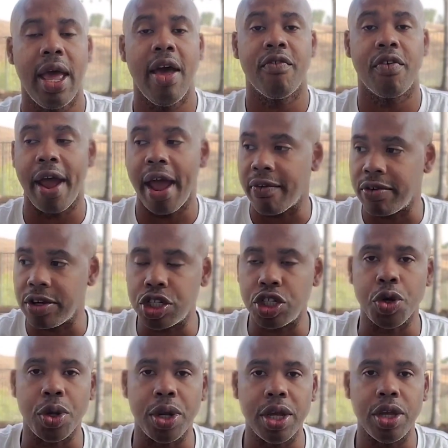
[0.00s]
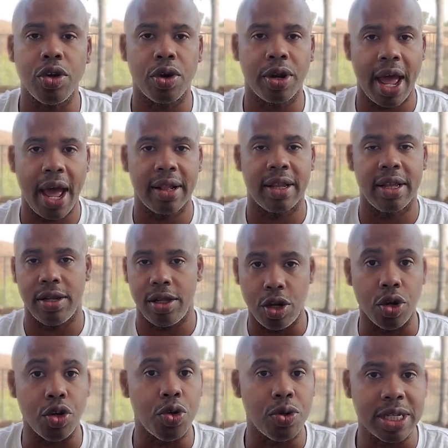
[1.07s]
For every student, you're going to have to
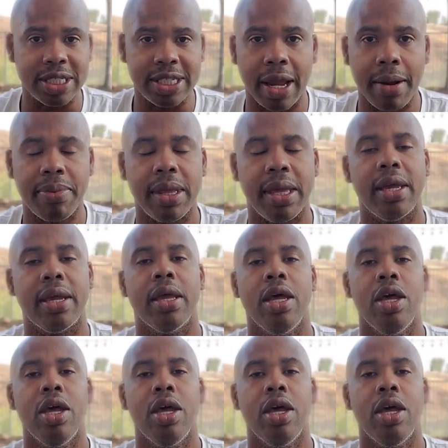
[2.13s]
do the same thing.